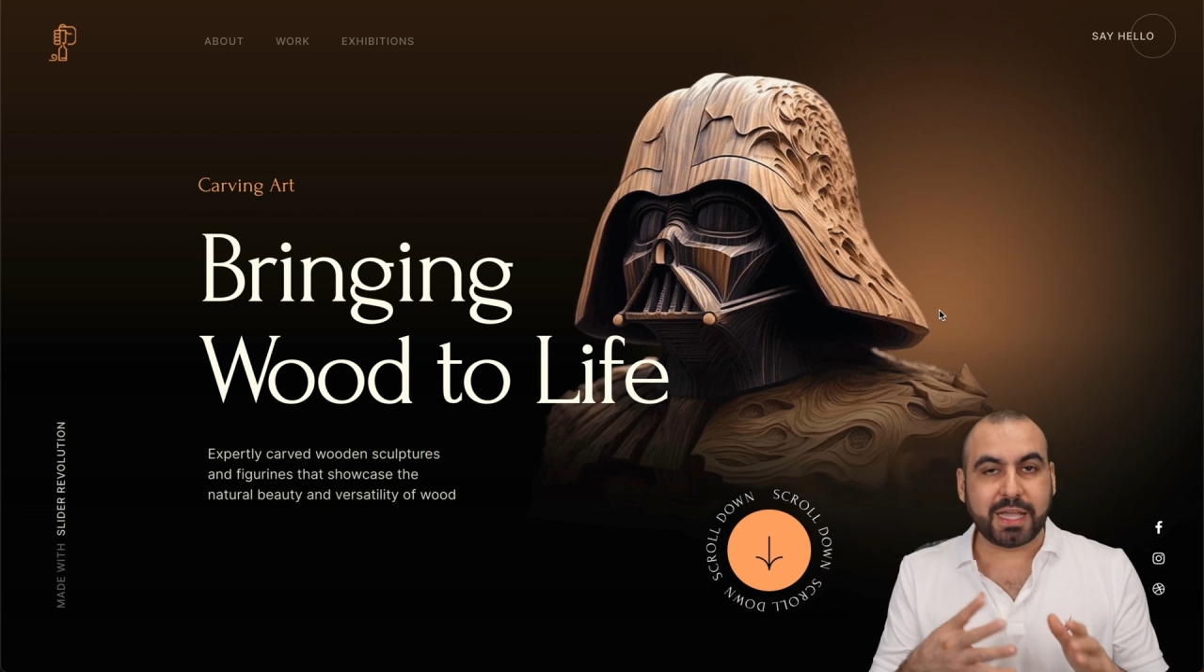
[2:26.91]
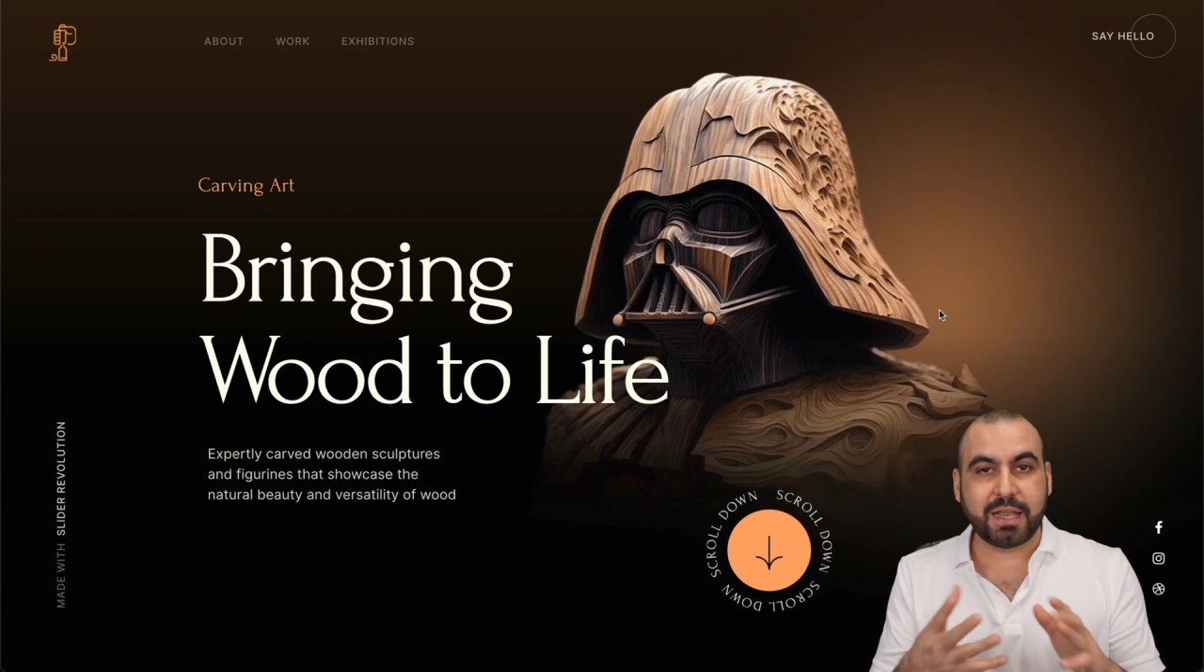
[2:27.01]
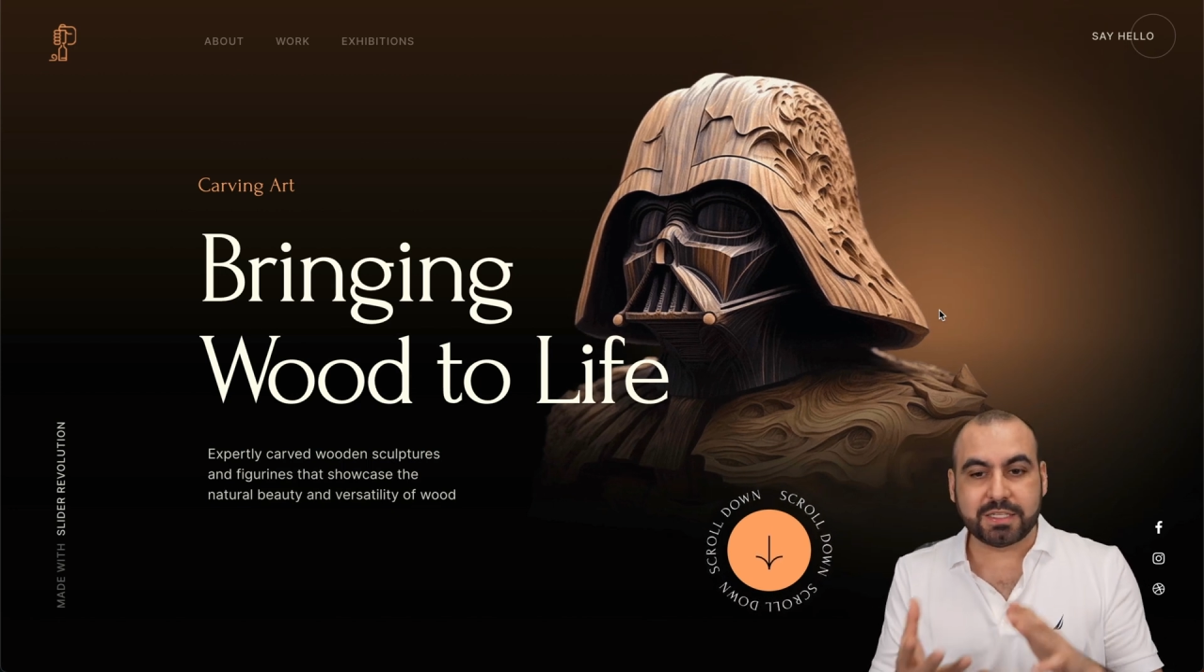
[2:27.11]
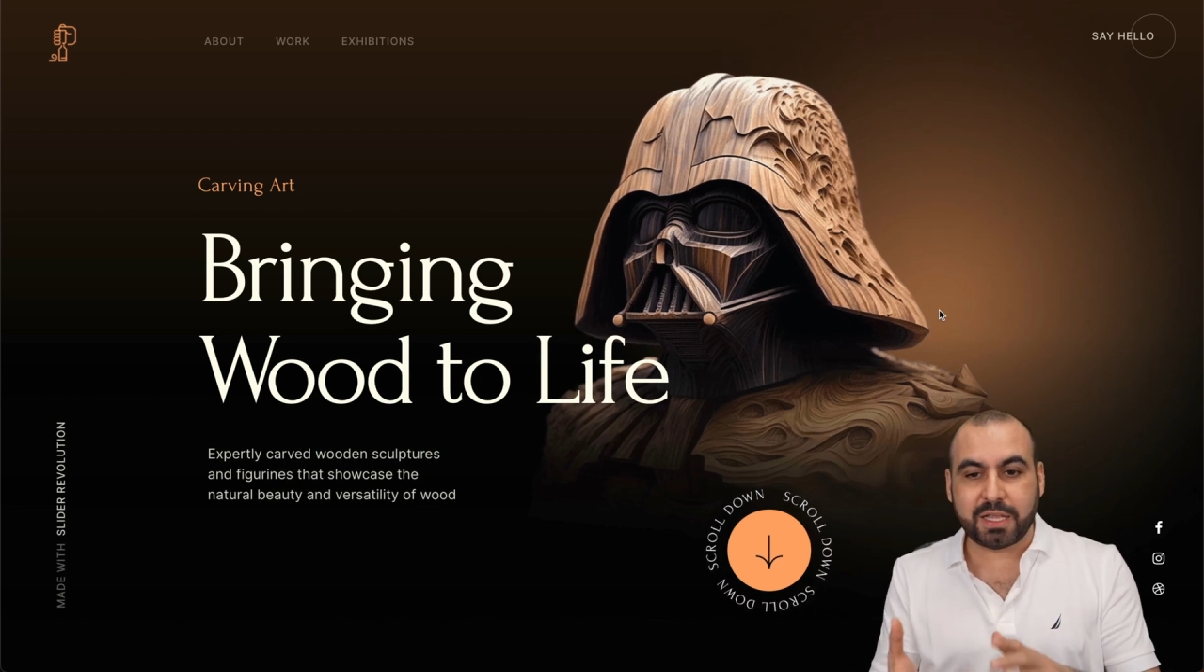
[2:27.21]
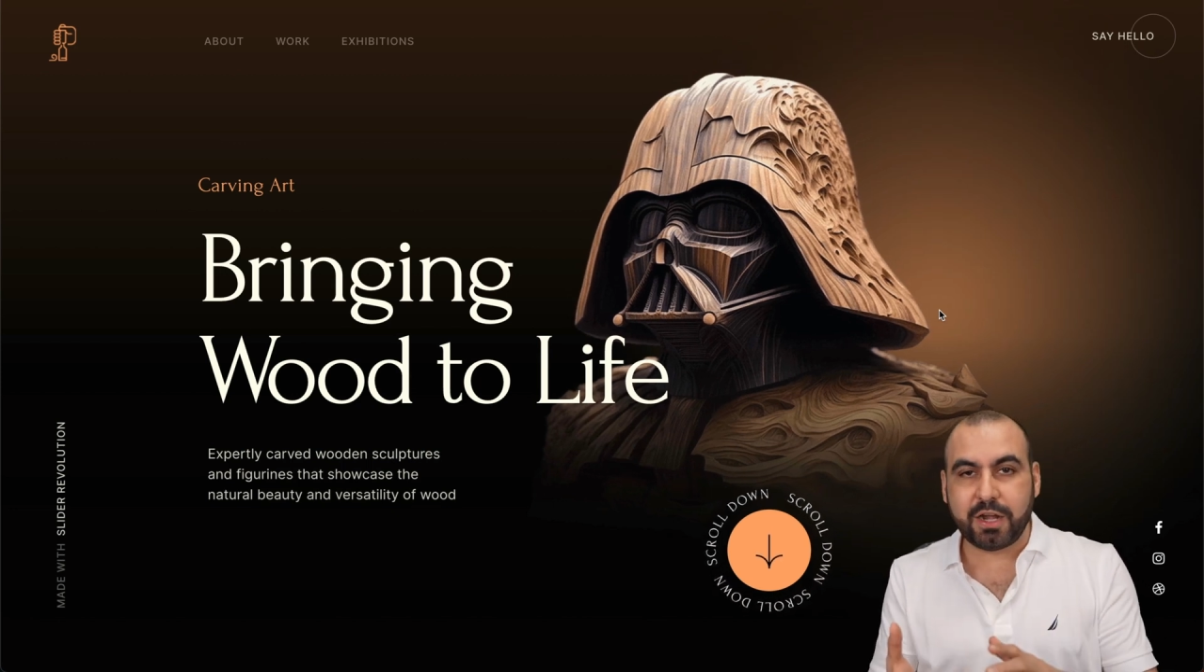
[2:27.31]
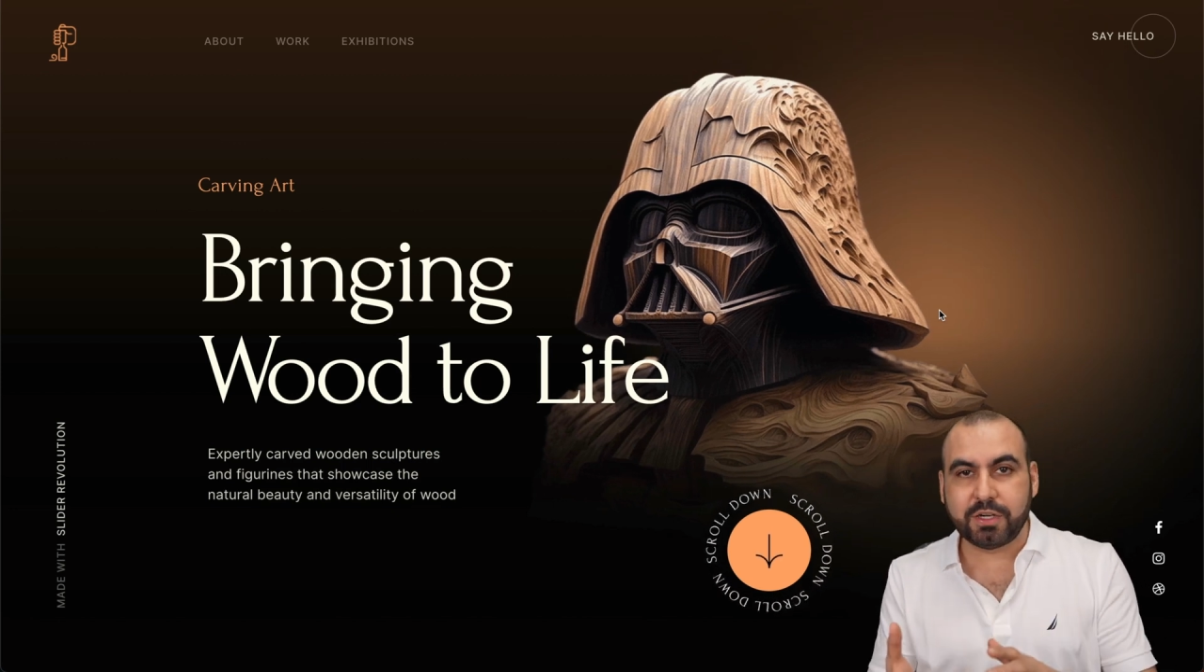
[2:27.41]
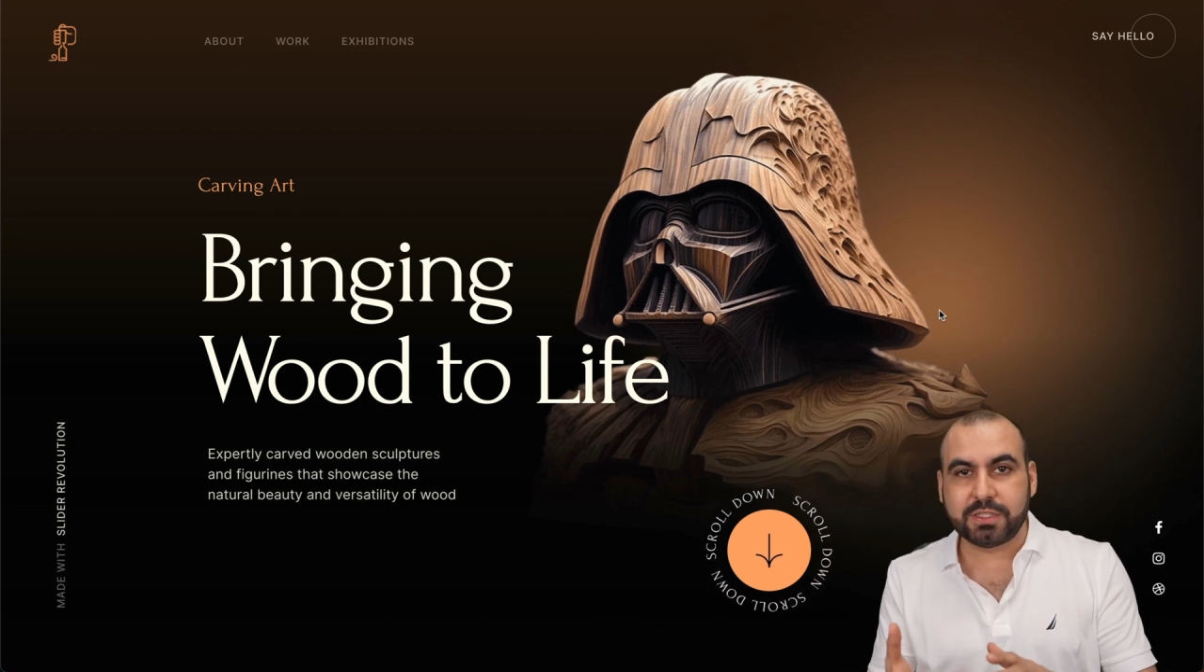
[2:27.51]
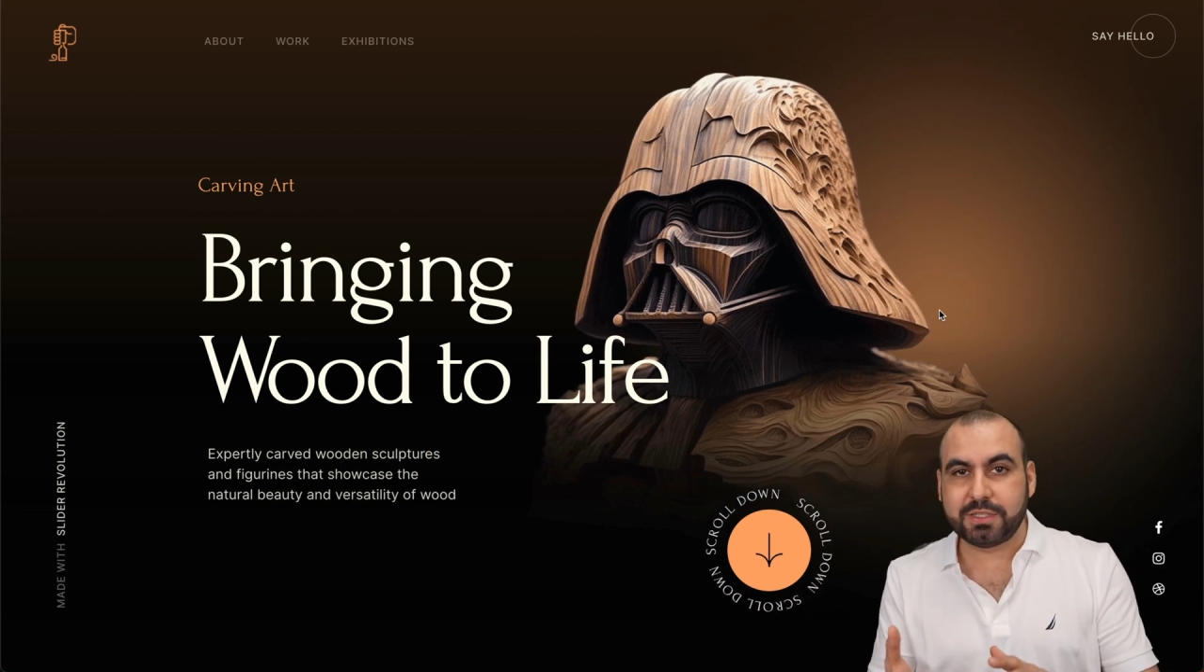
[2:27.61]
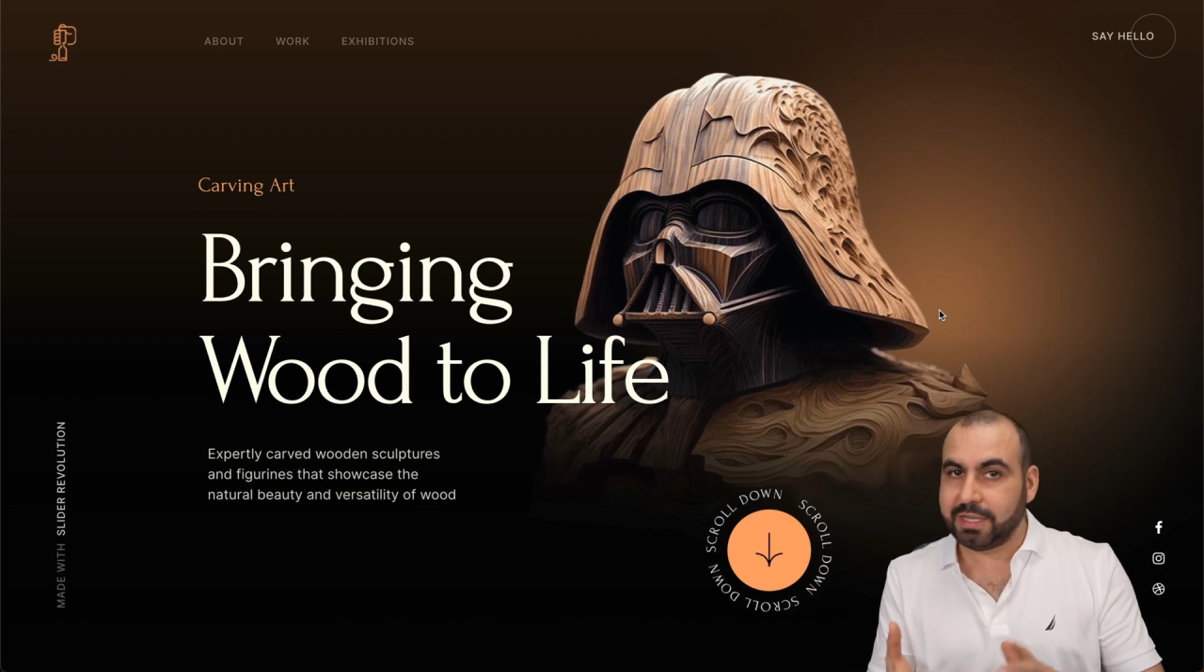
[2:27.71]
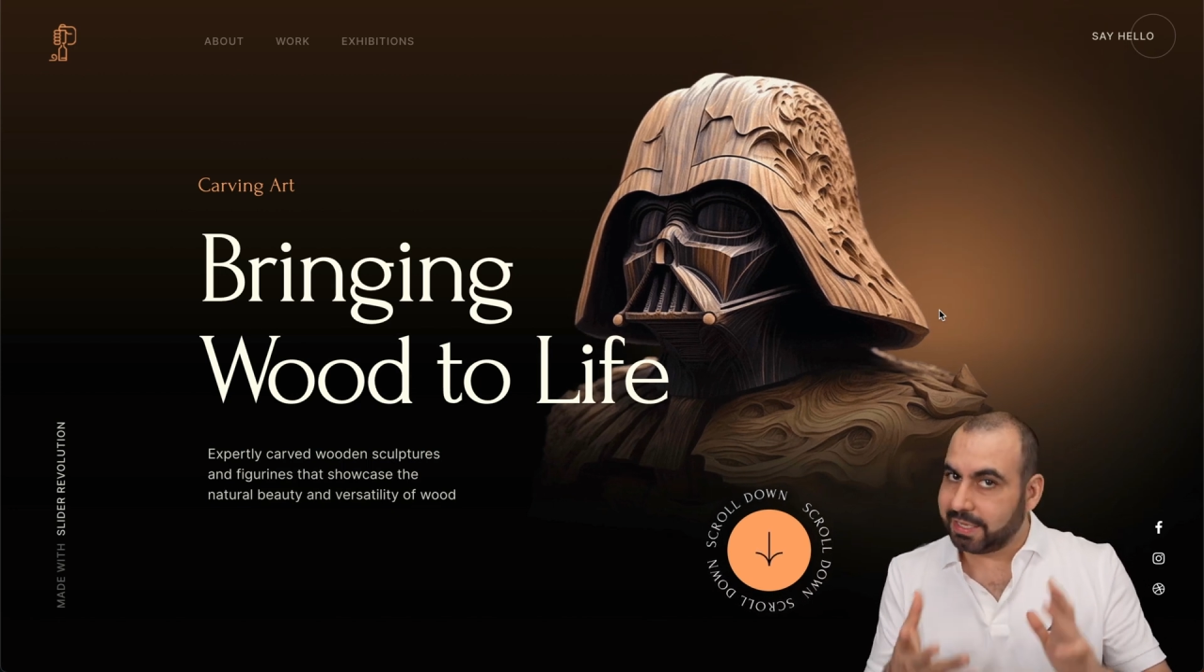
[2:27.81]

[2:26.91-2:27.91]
kind of sliders?